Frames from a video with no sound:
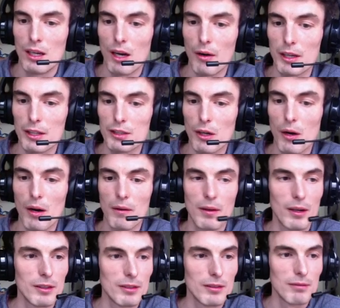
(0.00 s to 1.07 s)
Okay,
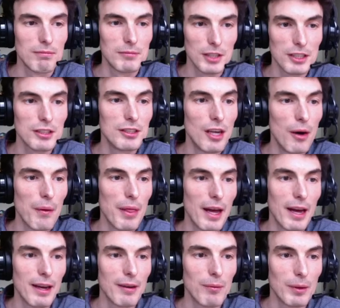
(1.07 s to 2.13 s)
so just know
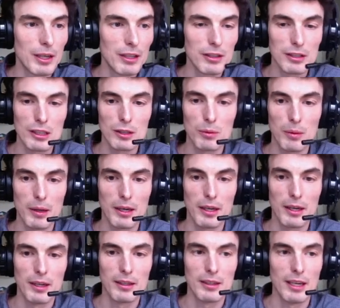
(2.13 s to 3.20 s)
that when you're using
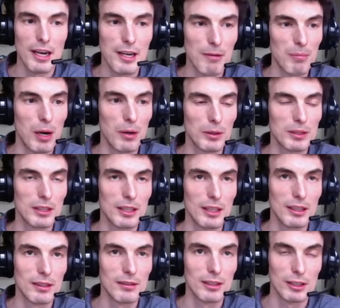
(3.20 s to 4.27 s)
Twitter and you're
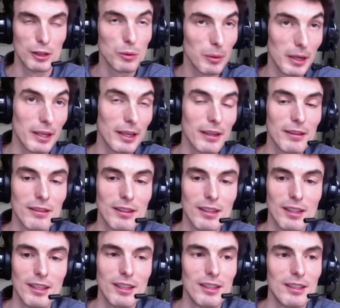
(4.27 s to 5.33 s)
posting, you're tweeting,
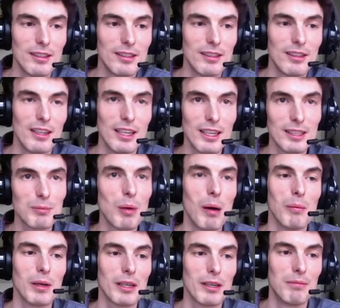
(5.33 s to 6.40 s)
it's
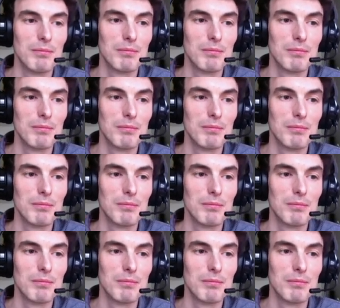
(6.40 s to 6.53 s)
public.